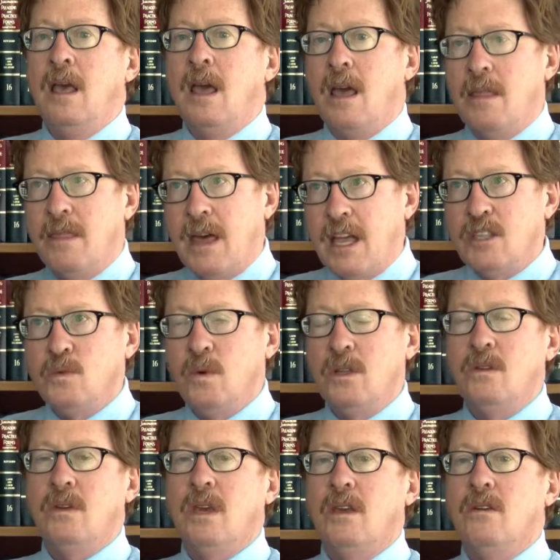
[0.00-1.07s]
And that's when
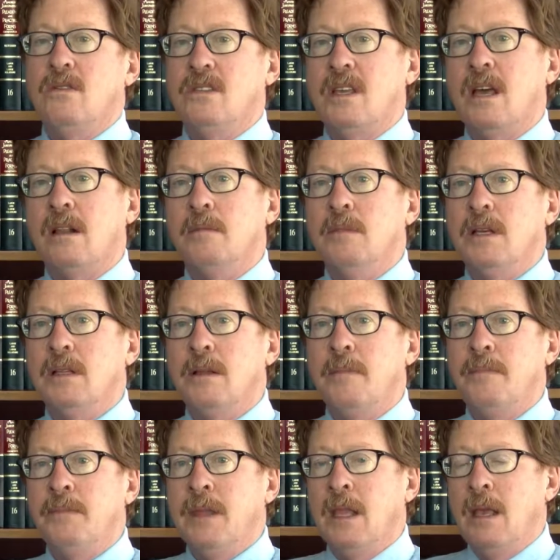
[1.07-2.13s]
you get your settlement.
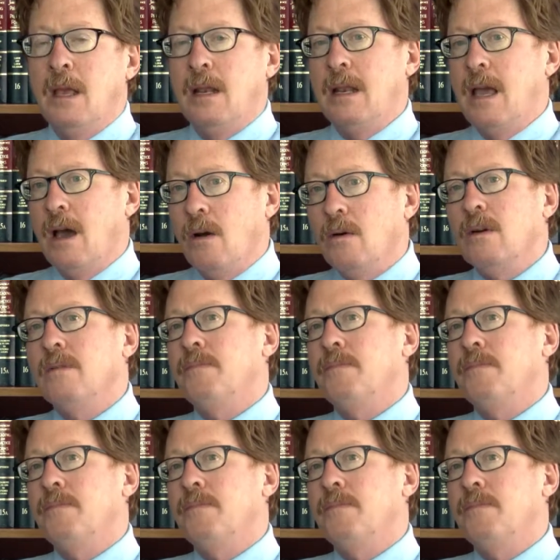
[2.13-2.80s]
Now,